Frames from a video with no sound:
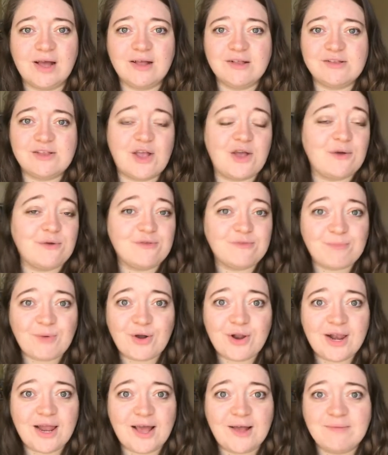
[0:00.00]
So
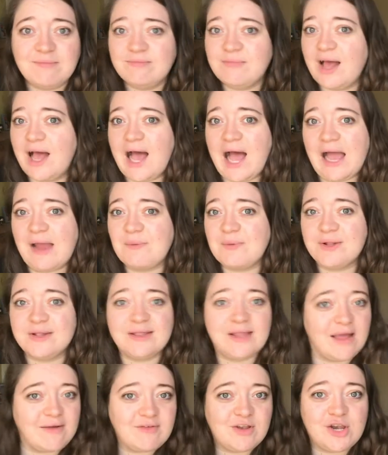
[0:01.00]
spoiler, I will
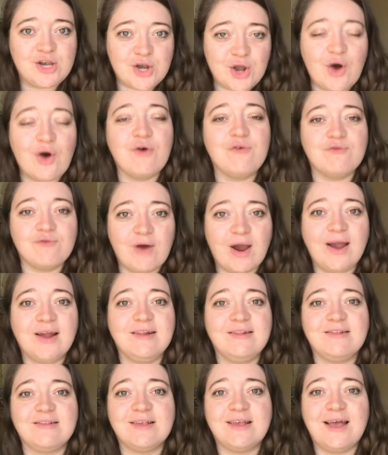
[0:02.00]
never not
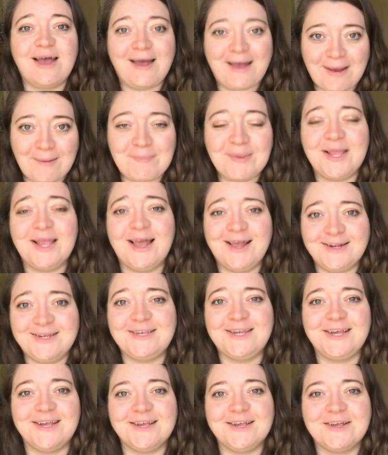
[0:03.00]
write a happy
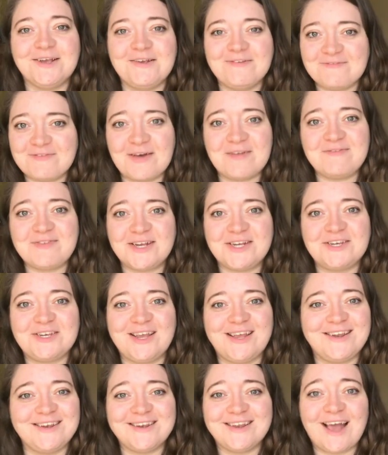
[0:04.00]
ending in
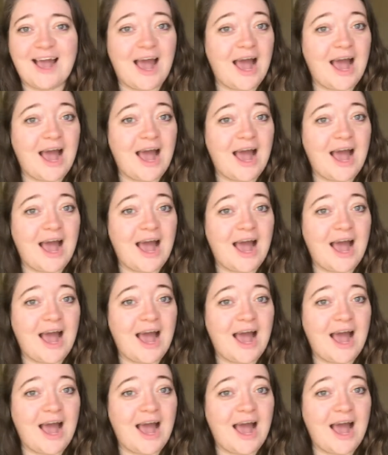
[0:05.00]
fanfiction.